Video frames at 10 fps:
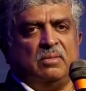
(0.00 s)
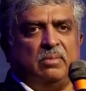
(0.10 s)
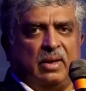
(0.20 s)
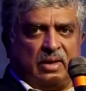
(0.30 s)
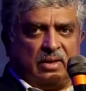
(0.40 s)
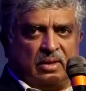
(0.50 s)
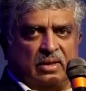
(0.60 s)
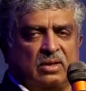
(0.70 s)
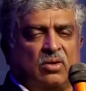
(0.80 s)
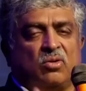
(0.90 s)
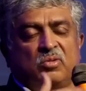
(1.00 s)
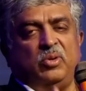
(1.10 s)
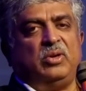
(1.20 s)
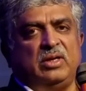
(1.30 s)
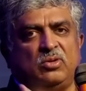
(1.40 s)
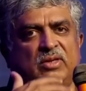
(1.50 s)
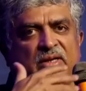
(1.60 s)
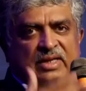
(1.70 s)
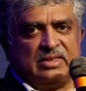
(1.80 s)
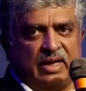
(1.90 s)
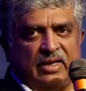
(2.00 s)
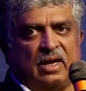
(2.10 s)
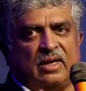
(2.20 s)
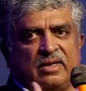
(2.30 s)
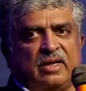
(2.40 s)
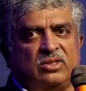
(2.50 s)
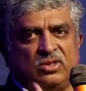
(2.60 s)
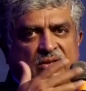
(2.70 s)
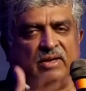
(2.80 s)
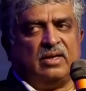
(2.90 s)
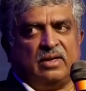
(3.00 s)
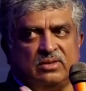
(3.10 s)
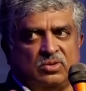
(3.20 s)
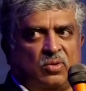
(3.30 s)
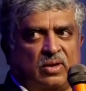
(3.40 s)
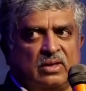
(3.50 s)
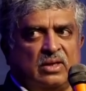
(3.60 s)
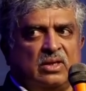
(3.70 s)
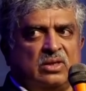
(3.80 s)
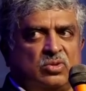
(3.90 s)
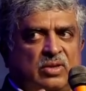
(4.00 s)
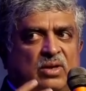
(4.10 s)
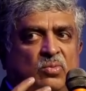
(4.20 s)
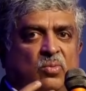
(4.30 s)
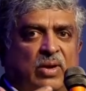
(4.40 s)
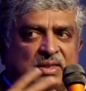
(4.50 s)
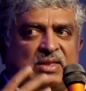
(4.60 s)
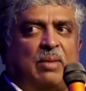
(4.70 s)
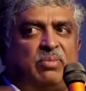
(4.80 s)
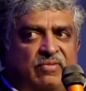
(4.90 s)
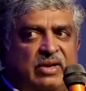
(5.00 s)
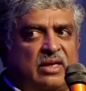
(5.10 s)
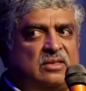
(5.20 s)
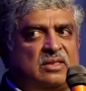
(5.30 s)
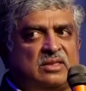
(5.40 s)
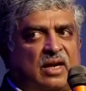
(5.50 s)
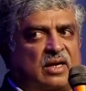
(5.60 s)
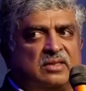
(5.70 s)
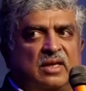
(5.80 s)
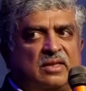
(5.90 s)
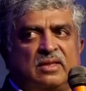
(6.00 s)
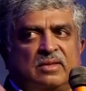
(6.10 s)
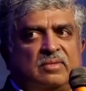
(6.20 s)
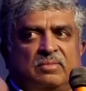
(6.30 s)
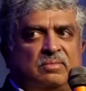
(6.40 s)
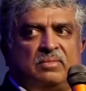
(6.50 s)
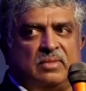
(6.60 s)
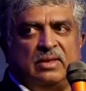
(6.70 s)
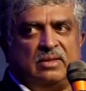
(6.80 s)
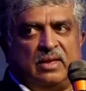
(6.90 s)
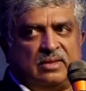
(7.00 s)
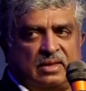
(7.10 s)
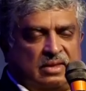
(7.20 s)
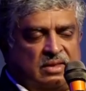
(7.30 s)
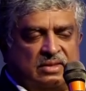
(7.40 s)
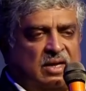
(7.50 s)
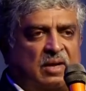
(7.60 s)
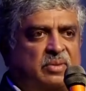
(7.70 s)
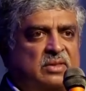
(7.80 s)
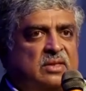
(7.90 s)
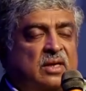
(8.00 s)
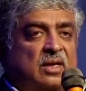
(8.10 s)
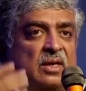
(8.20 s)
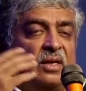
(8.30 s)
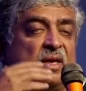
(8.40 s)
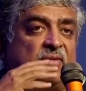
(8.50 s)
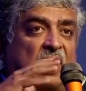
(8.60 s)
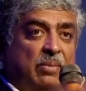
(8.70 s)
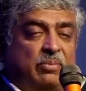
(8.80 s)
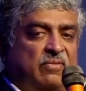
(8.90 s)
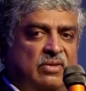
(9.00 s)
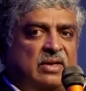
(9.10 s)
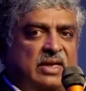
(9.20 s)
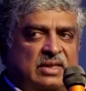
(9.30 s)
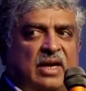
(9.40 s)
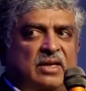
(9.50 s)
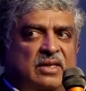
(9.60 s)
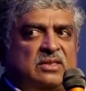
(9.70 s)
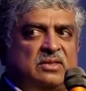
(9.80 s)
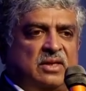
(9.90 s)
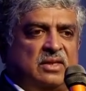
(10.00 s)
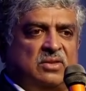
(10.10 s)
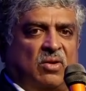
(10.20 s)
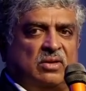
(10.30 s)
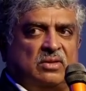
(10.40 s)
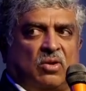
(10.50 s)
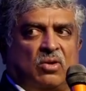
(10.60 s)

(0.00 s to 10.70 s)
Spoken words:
contributing to the design architecture and so on, so that once the amplification starts, then nothing just happens. If the design is not